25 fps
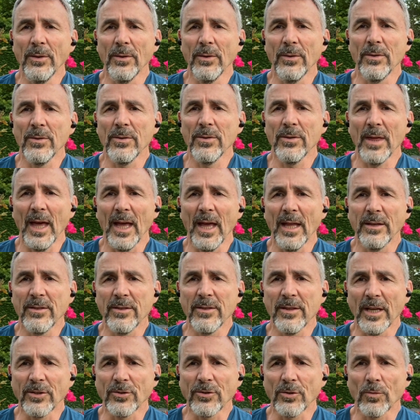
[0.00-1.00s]
who's had
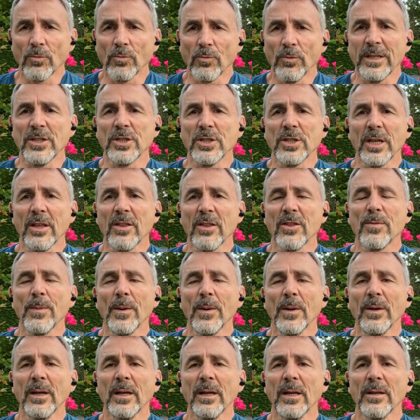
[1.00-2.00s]
such a rich
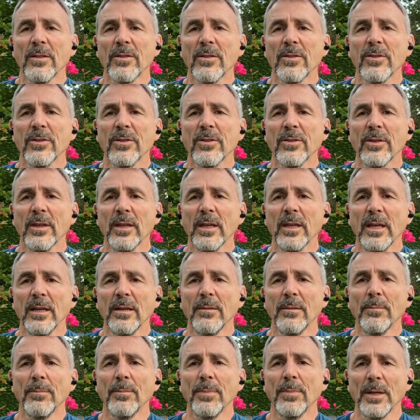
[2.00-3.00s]
experience
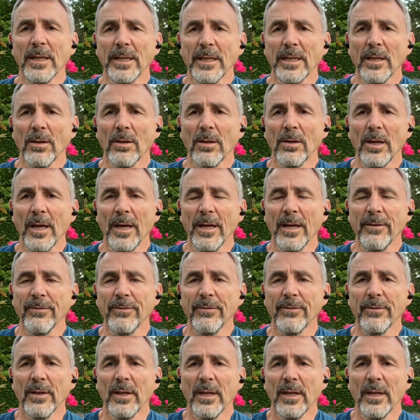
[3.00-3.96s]
in political life.